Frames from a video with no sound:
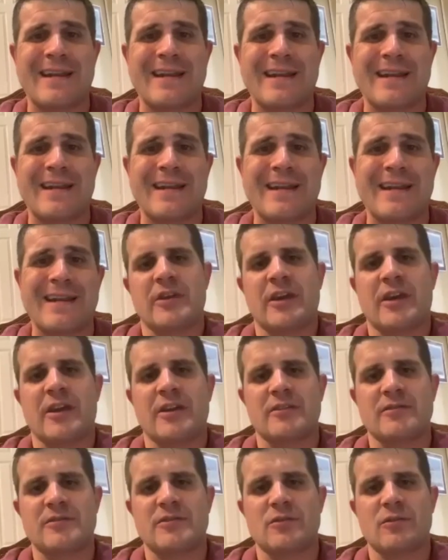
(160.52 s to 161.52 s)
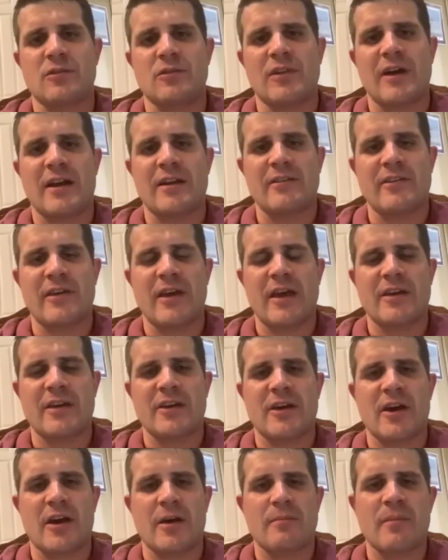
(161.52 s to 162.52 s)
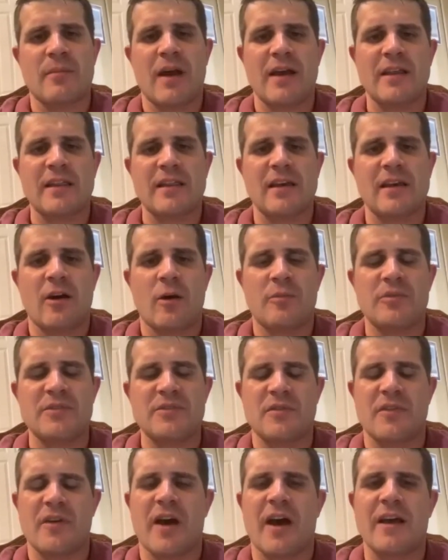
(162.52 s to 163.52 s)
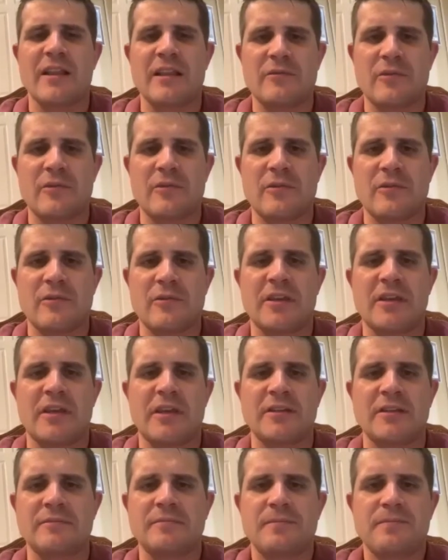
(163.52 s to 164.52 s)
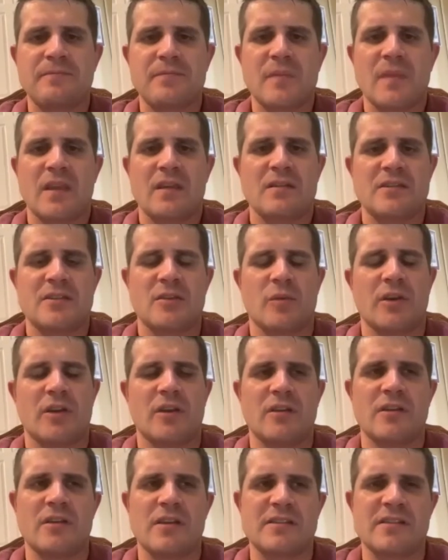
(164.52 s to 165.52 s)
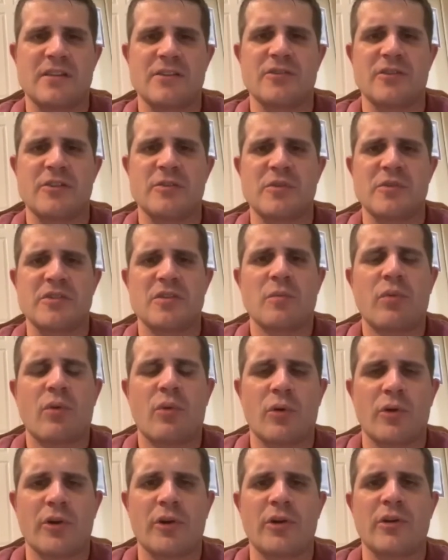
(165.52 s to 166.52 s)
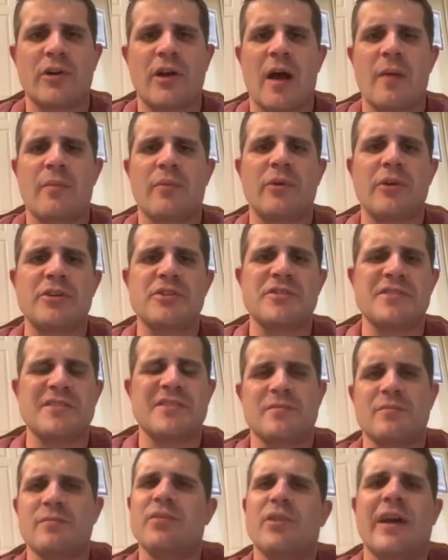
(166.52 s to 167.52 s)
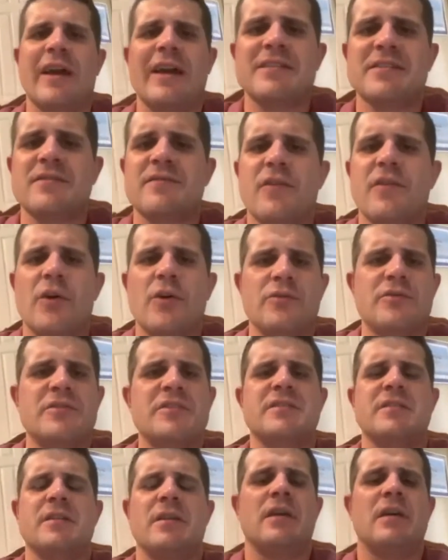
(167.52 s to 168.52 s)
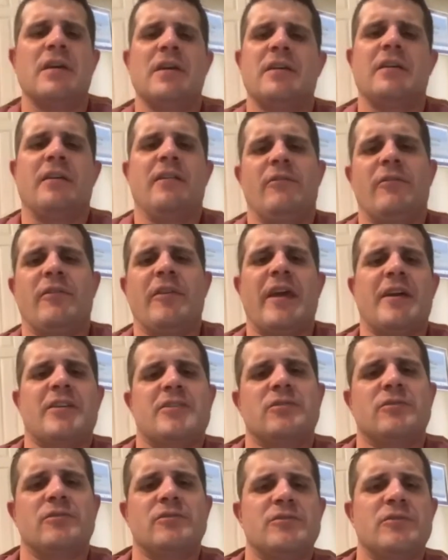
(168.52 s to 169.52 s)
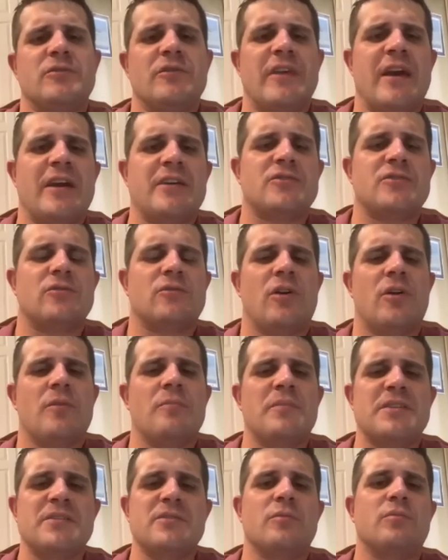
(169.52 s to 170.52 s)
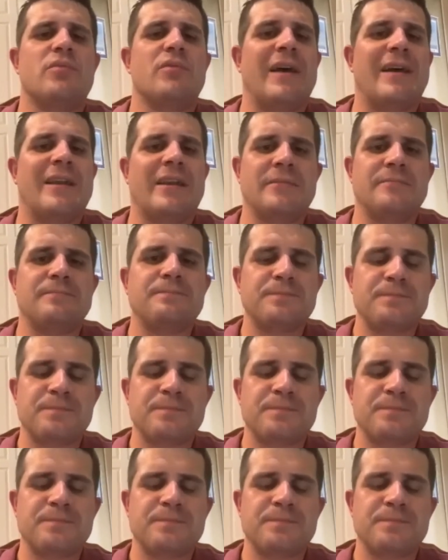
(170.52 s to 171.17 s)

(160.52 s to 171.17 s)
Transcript: So they're, they kind of do a lot of that, um, high level, help us with the high level thinking. So we essentially, as we support our operations and plans folks for the actual, do the actual uh, missile planning.